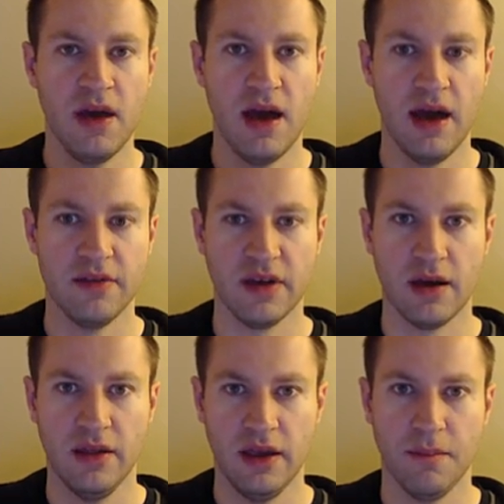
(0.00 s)
uh, it's like
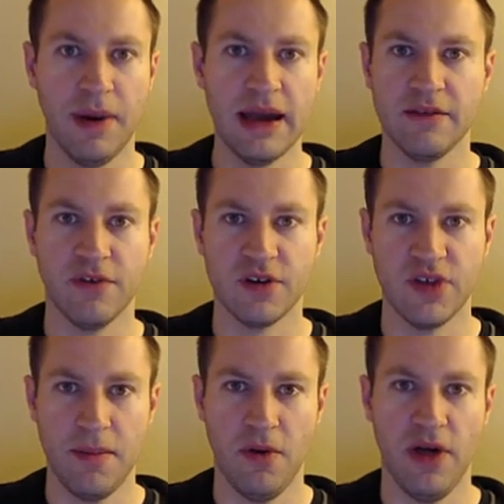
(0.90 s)
a, like a byte, for
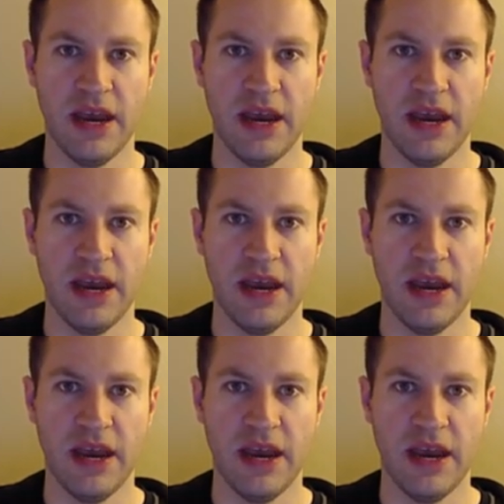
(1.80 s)
example,